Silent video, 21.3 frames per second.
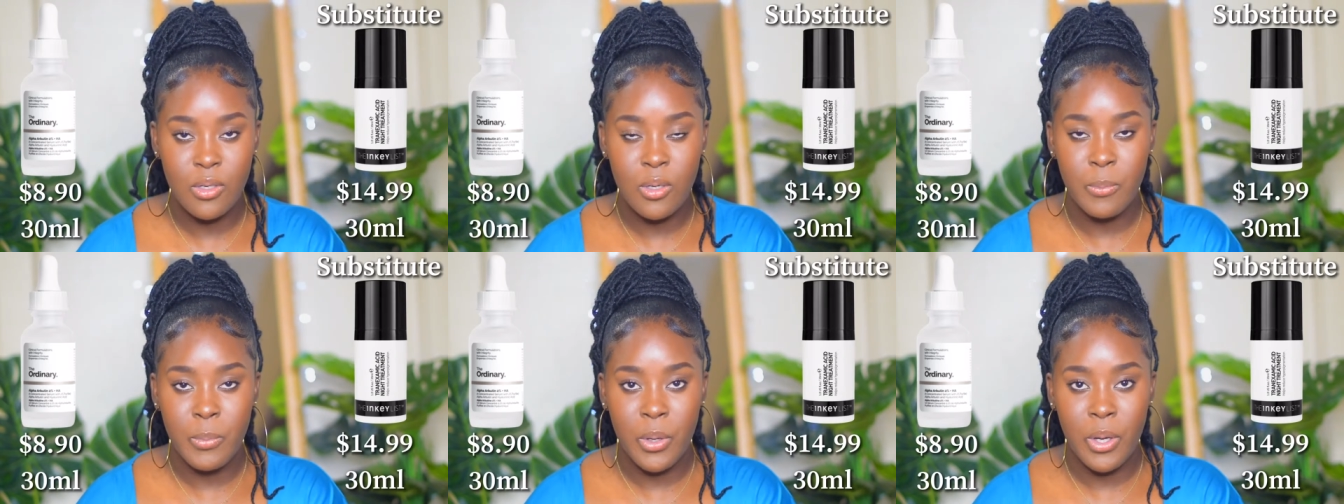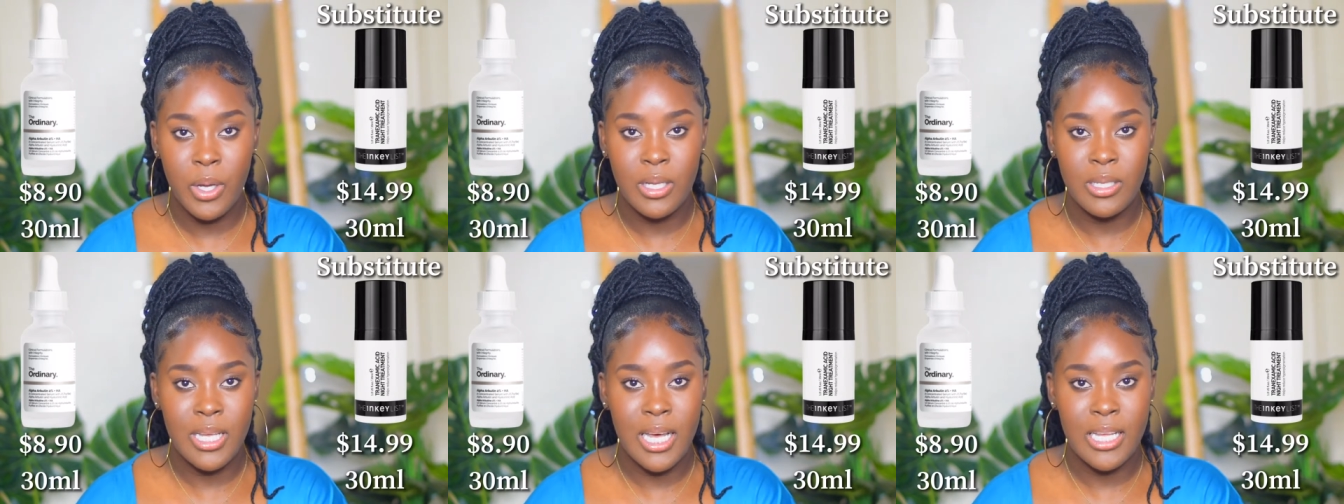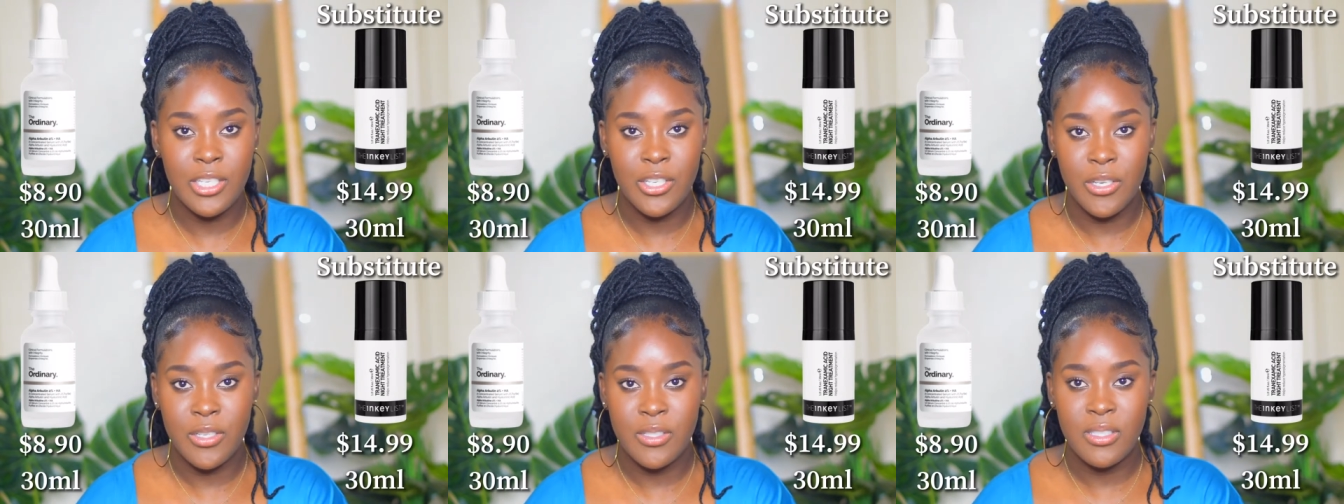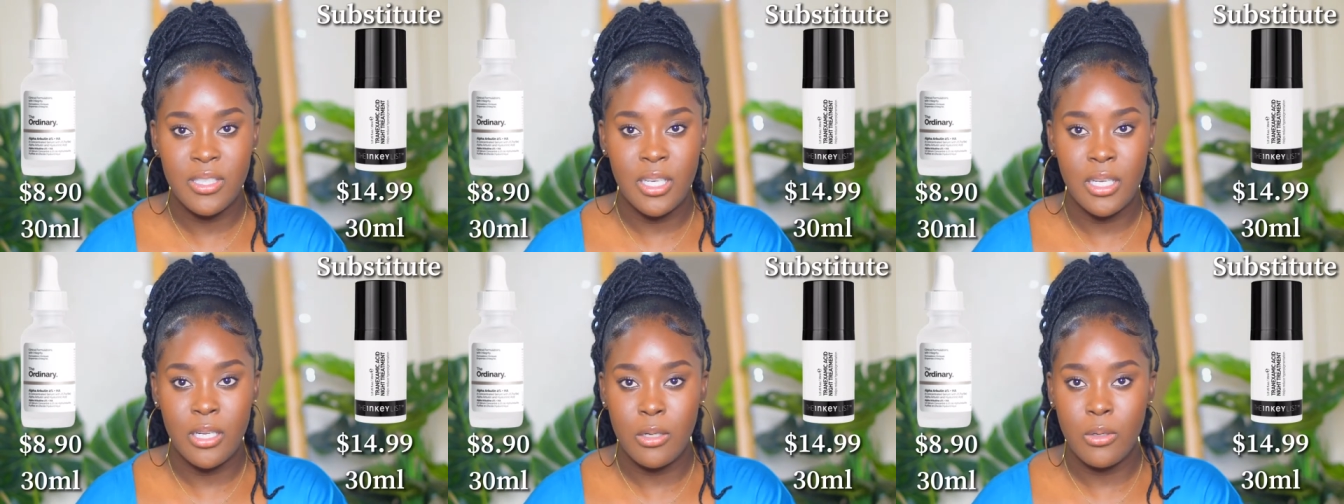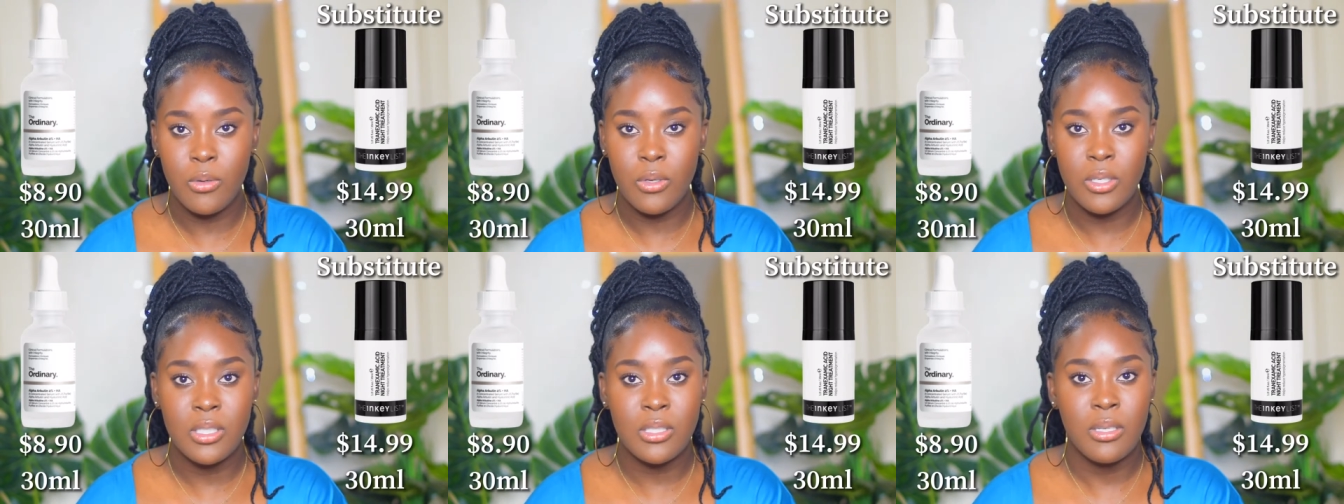to the point that your
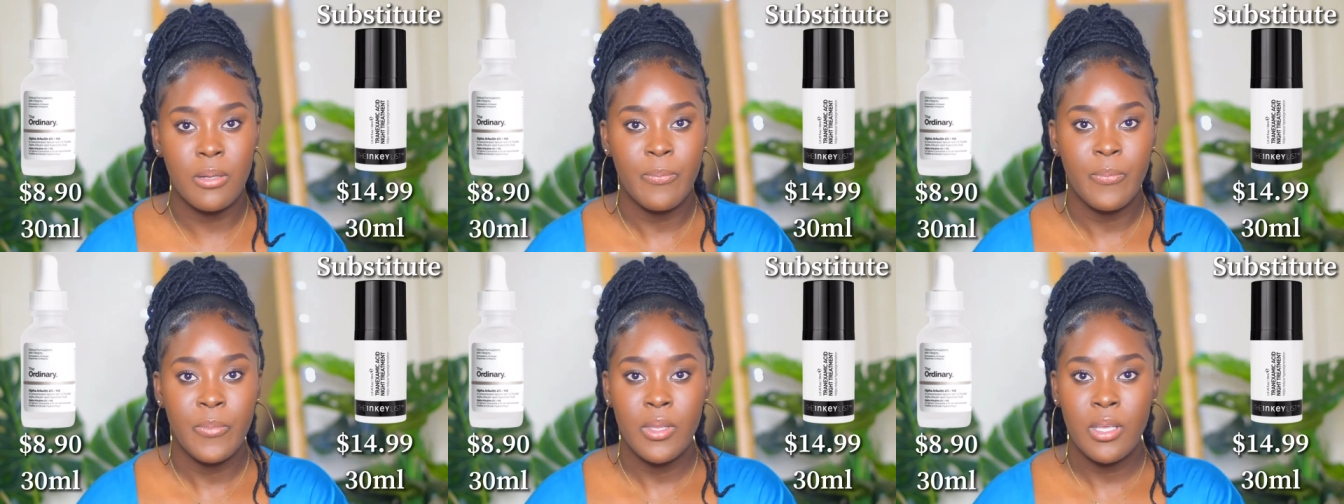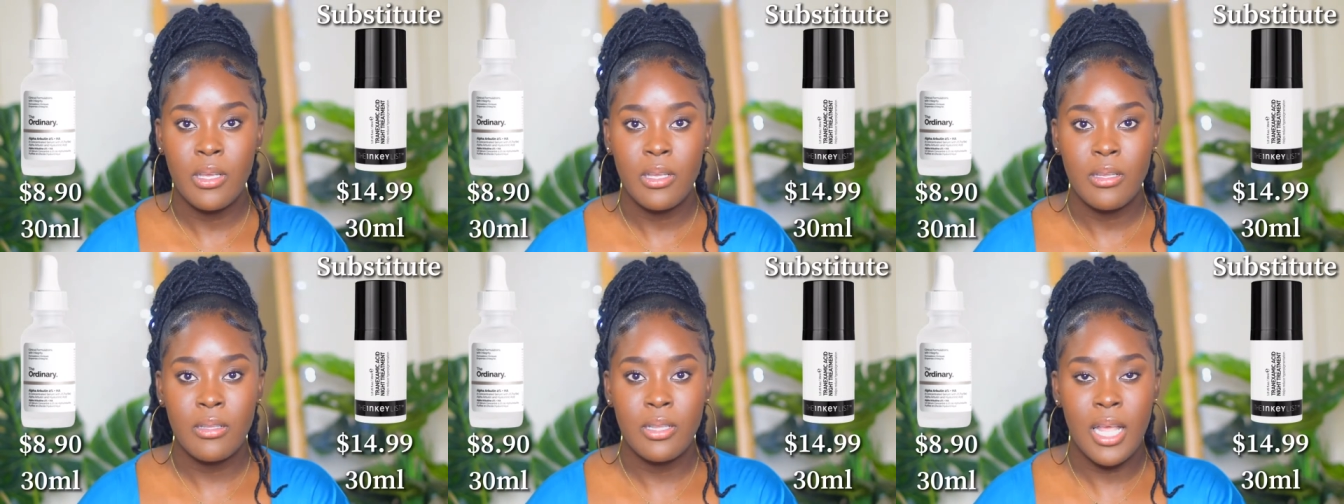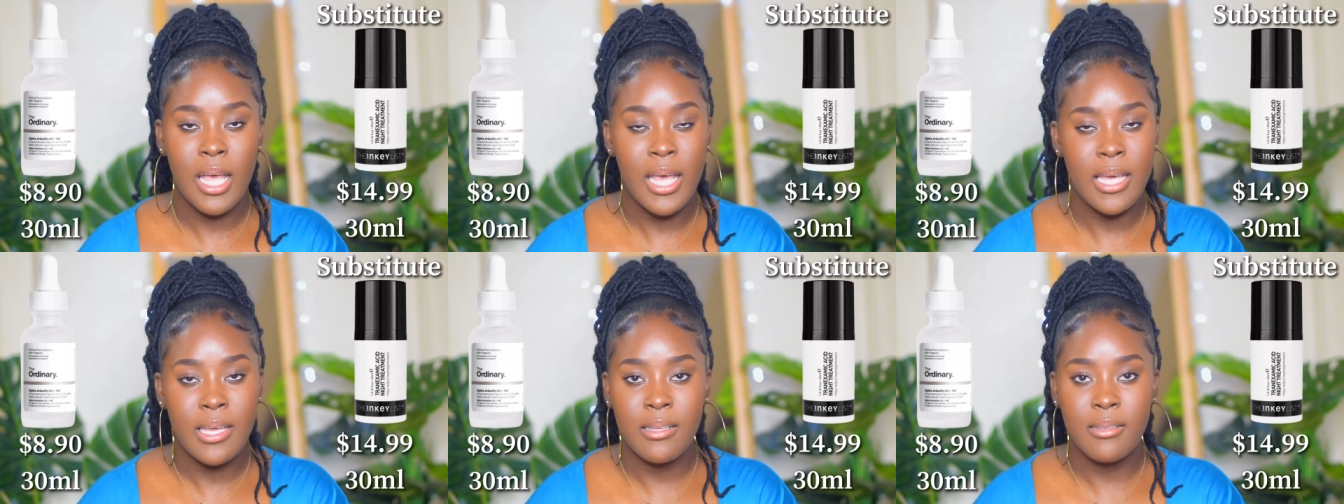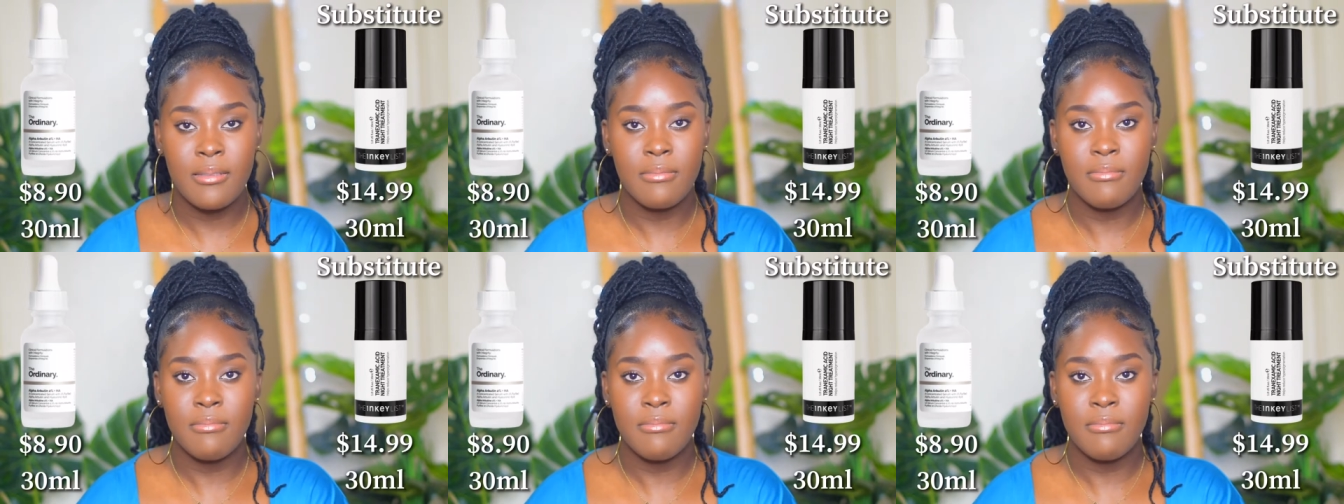skin looks like